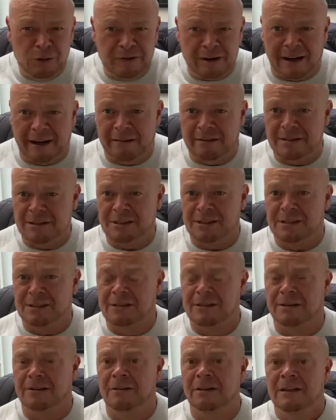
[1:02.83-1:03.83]

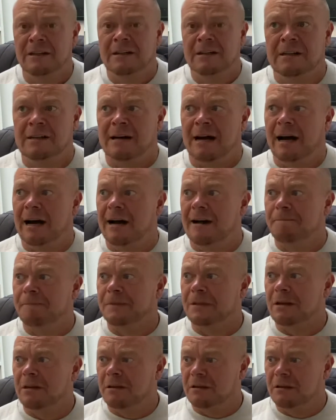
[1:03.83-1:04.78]
viruses, you know.